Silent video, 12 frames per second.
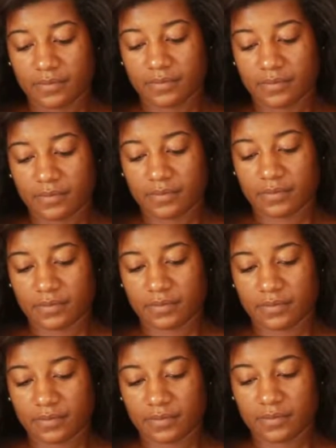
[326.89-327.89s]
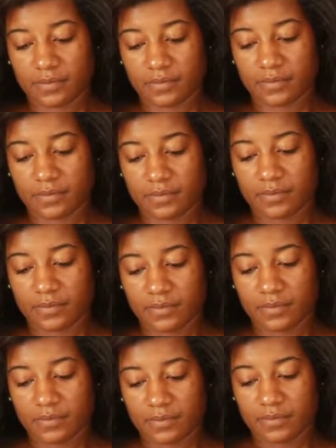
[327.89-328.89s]

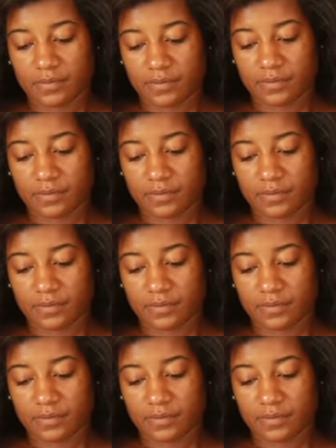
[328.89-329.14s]
This person isn't speaking.